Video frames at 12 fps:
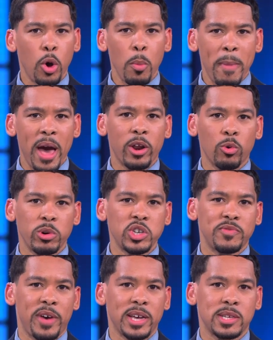no matter
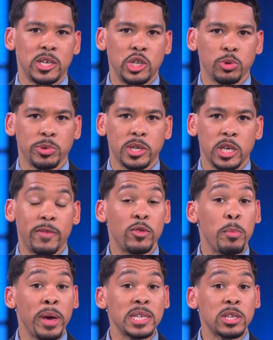which vaccine you receive,
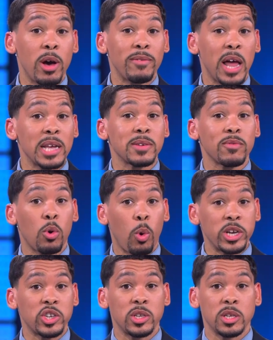you may still have lots of
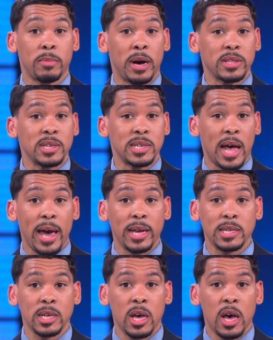questions about the
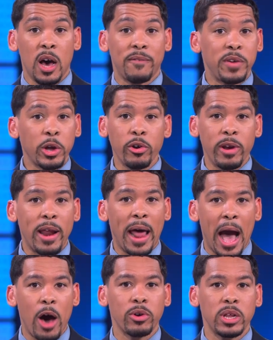science of figuring out
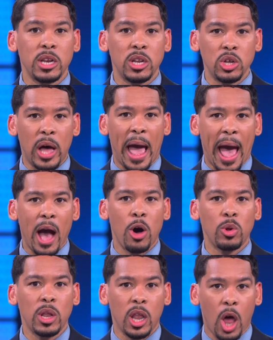how, to,
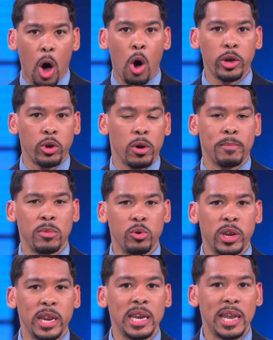how long your
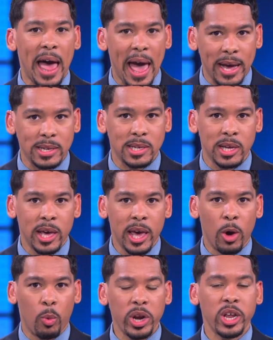immunity lasts
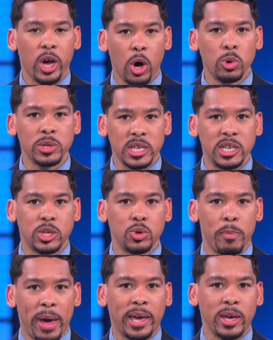and what goes into
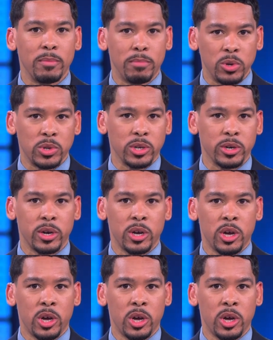making a booster.